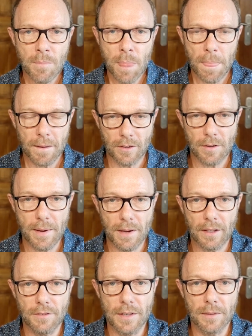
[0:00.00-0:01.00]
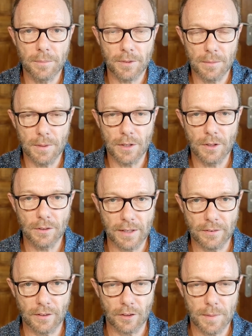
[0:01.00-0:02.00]
and it's about giving someone who's
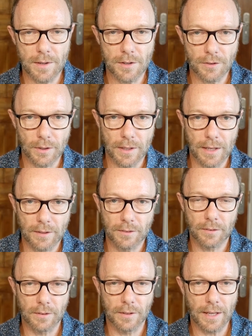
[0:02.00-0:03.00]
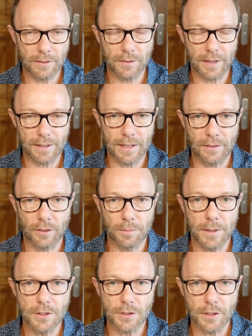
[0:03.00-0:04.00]
less experienced or less has less
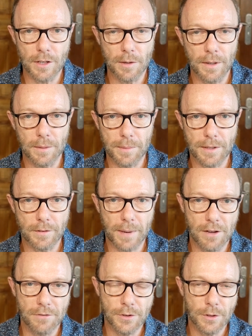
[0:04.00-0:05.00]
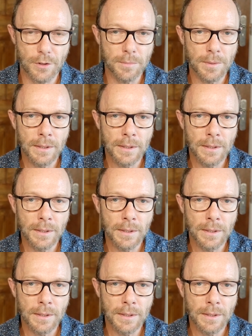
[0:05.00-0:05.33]
exposure a bit of a platform.